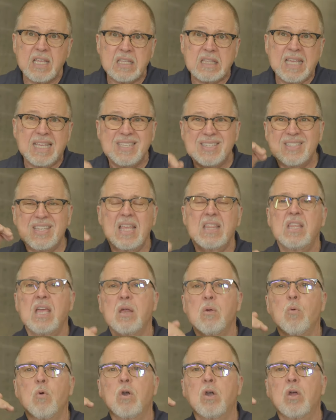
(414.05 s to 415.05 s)
they said
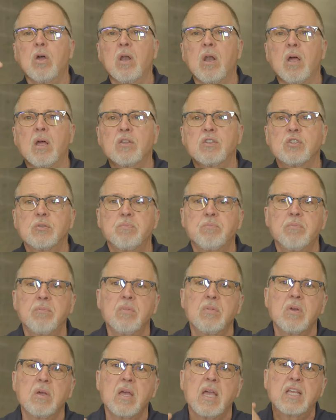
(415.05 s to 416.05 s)
they were gonna
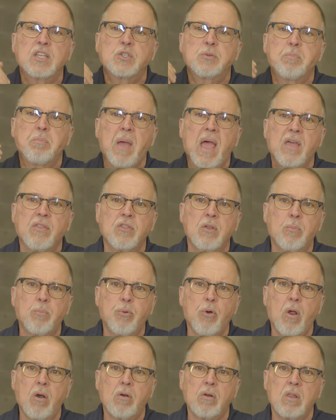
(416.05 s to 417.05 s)
expand their
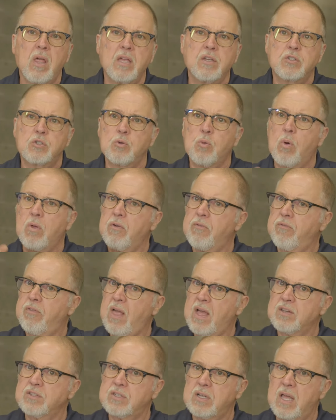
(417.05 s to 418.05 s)
product lines to other
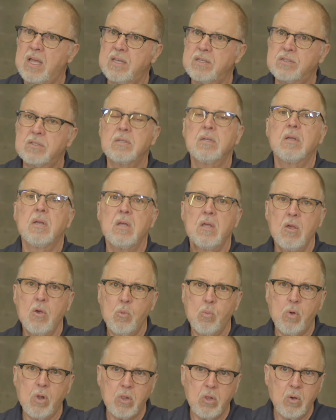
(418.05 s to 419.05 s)
flashlights.
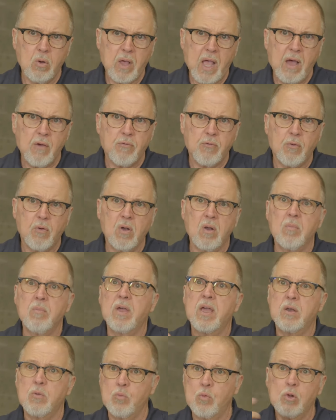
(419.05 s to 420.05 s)
We'll look out for them
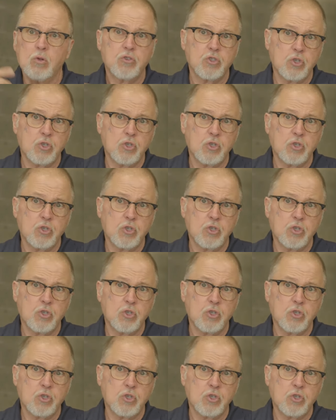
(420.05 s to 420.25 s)
and we'll